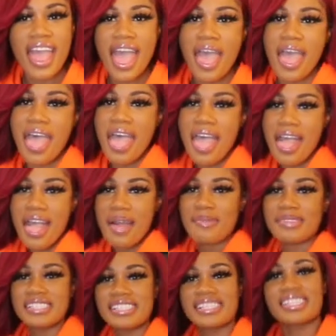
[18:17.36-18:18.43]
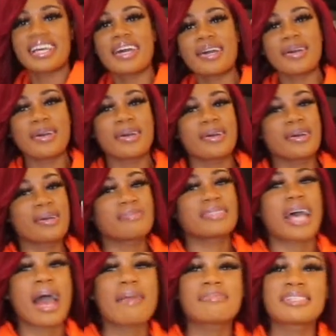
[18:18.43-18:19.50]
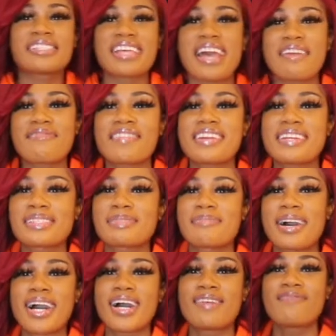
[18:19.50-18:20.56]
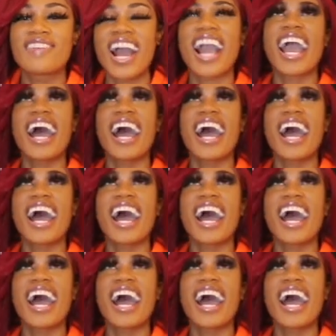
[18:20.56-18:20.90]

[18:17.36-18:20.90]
hey, what's up? Top chef in this mug.